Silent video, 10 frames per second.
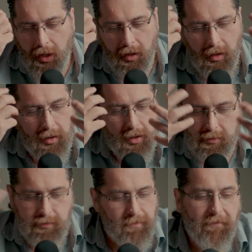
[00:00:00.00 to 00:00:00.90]

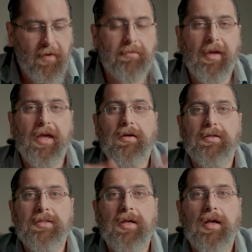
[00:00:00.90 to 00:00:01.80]
uh,
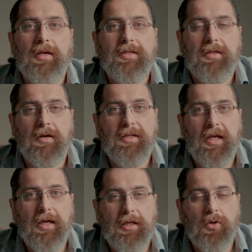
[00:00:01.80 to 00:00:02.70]
filmmakers
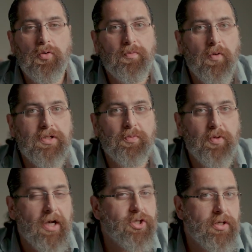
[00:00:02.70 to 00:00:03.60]
starting a new post
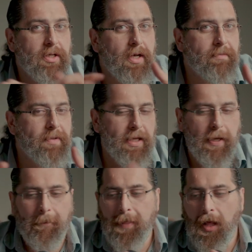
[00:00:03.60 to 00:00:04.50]
production
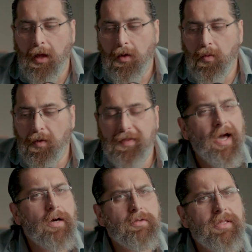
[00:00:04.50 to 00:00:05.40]
company
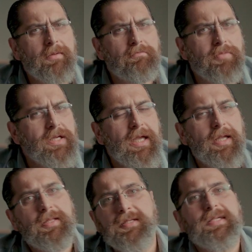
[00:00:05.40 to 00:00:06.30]
without them being
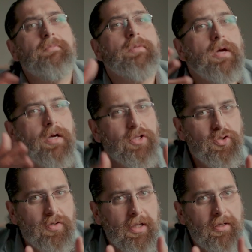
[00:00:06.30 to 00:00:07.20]
in the same
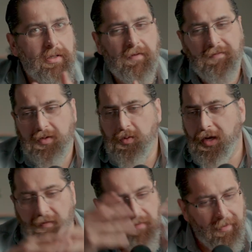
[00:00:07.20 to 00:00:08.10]
country, even. So
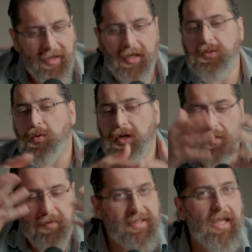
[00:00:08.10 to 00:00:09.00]
everybody is working
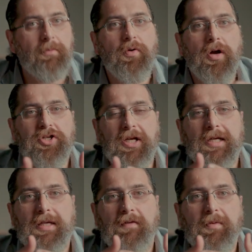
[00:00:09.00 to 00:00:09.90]
on the same
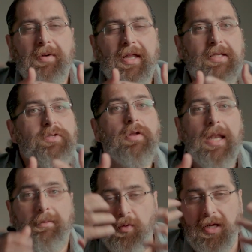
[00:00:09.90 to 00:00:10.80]
projects, everybody is
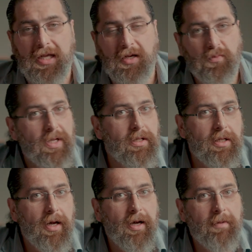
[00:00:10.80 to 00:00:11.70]
collaborating in real
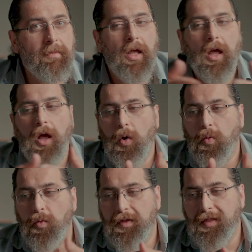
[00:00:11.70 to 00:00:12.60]
time
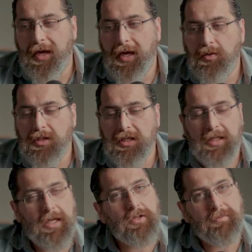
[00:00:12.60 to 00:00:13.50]
without
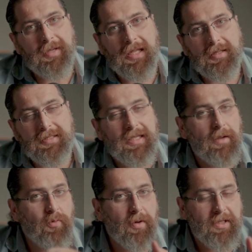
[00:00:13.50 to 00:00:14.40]
needing to be in the
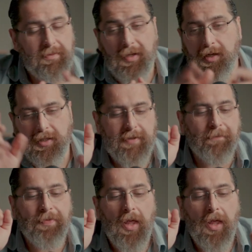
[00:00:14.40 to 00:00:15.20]
same premise because